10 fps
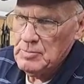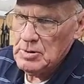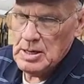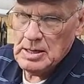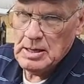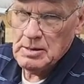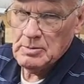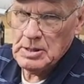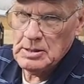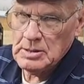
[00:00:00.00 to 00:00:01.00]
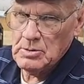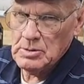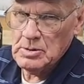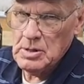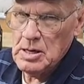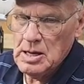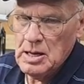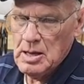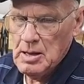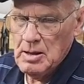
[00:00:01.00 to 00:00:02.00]
Alright, got it going though.
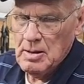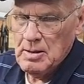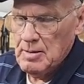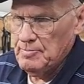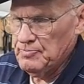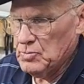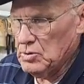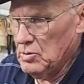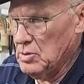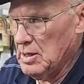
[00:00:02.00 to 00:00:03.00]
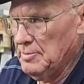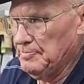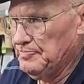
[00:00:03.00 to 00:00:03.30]
So, uh,